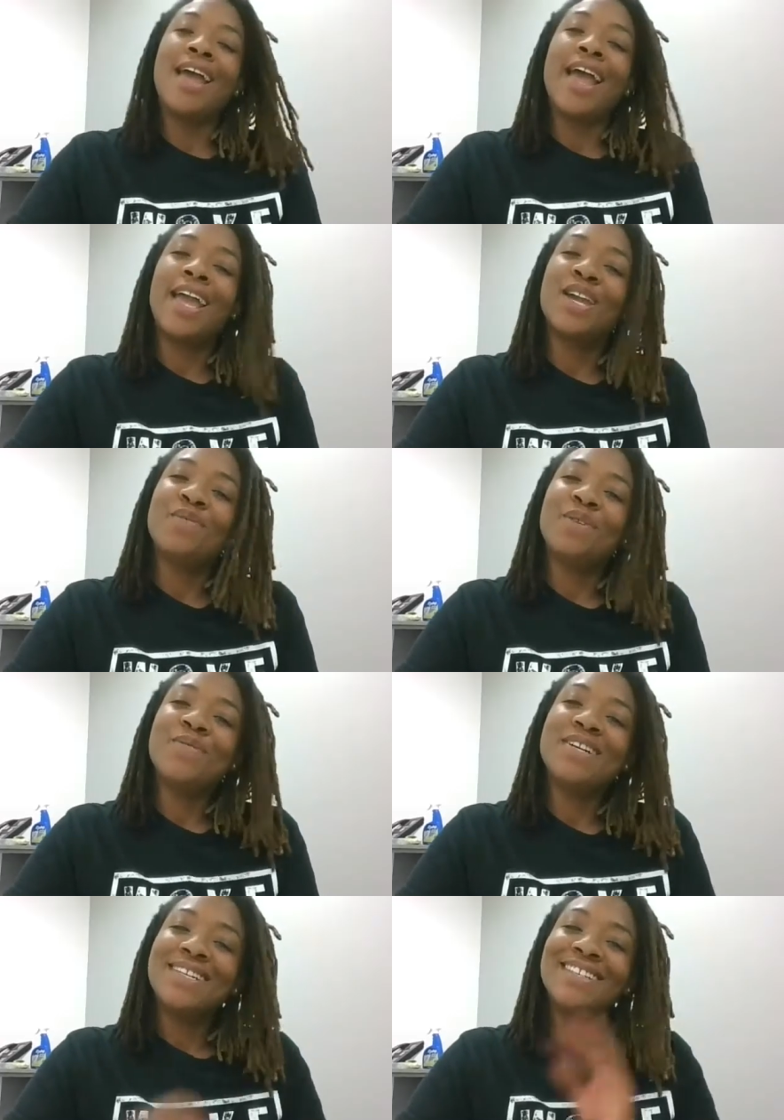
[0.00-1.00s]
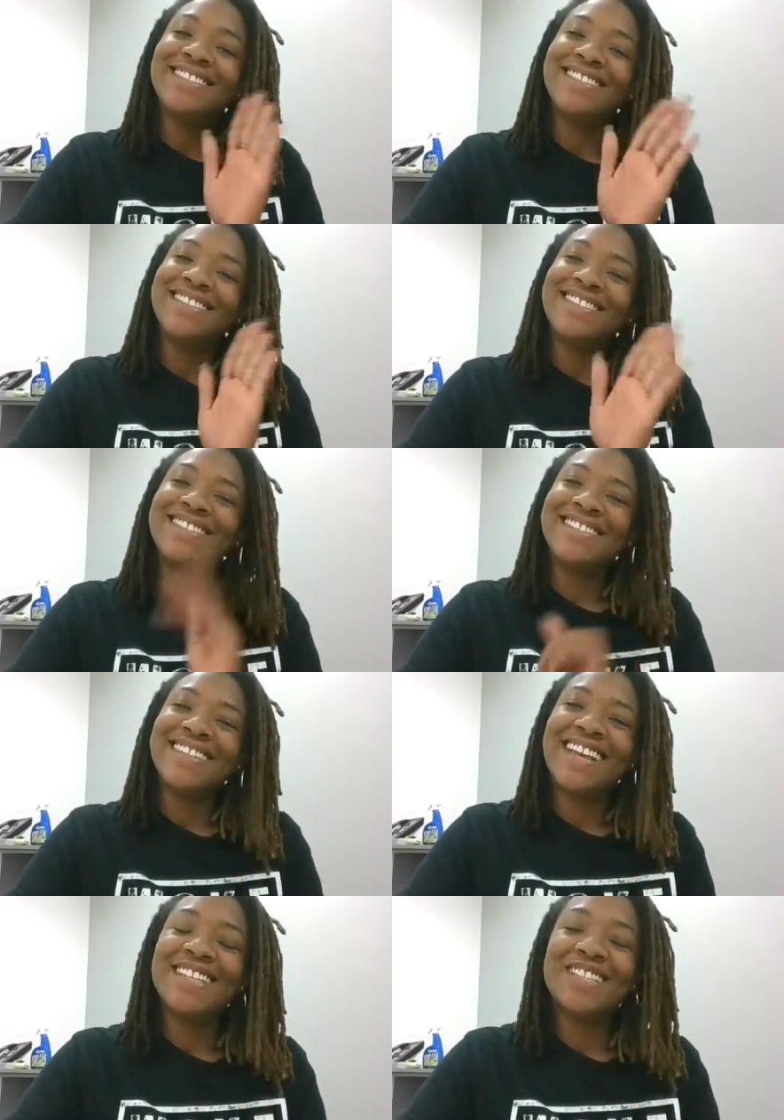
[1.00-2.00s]
Hey everyone,
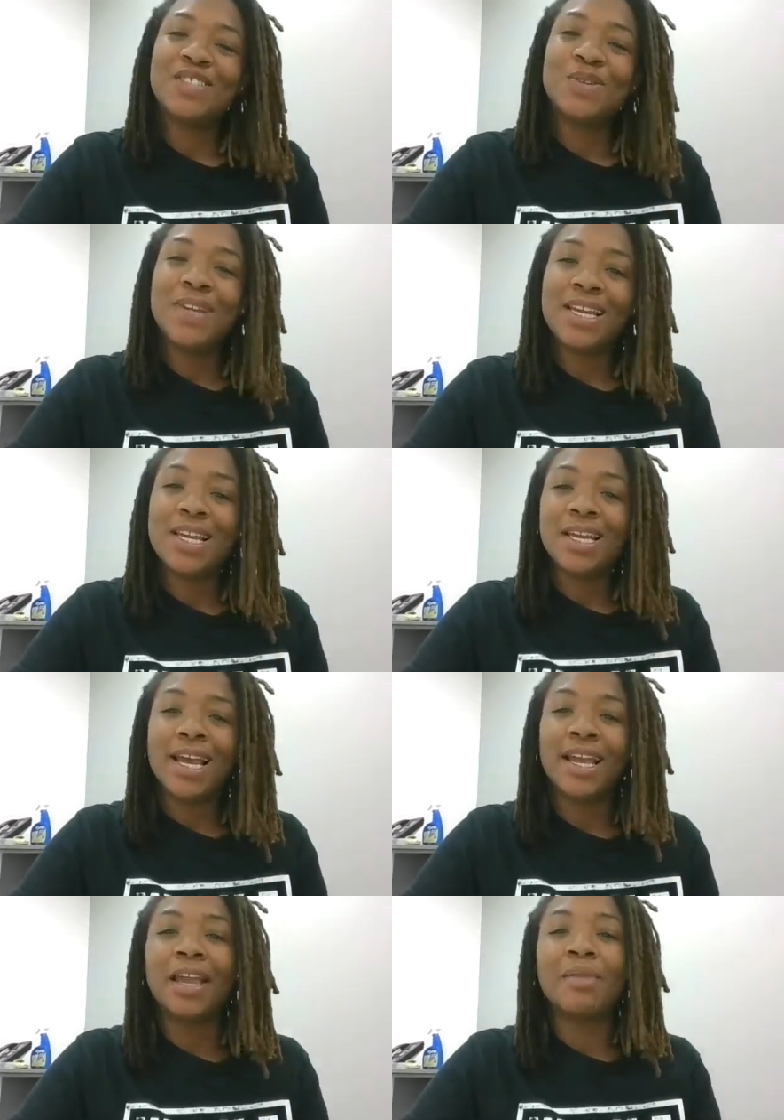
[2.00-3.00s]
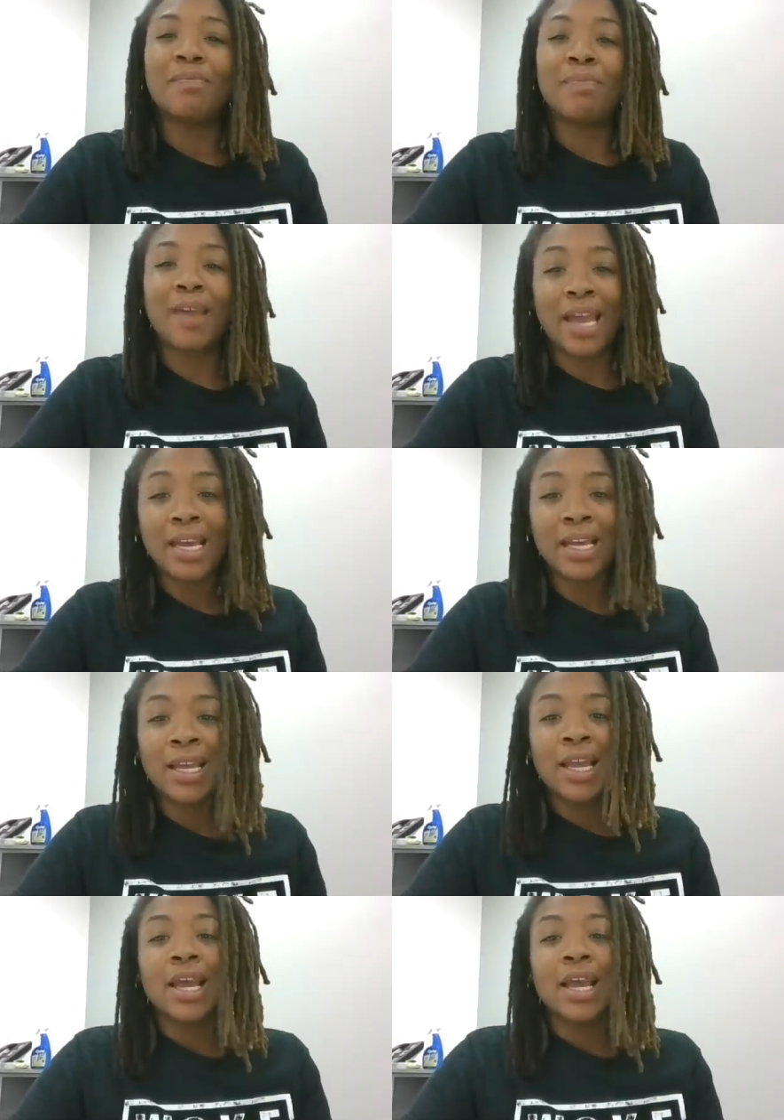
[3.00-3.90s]
it's Jaquie and I am back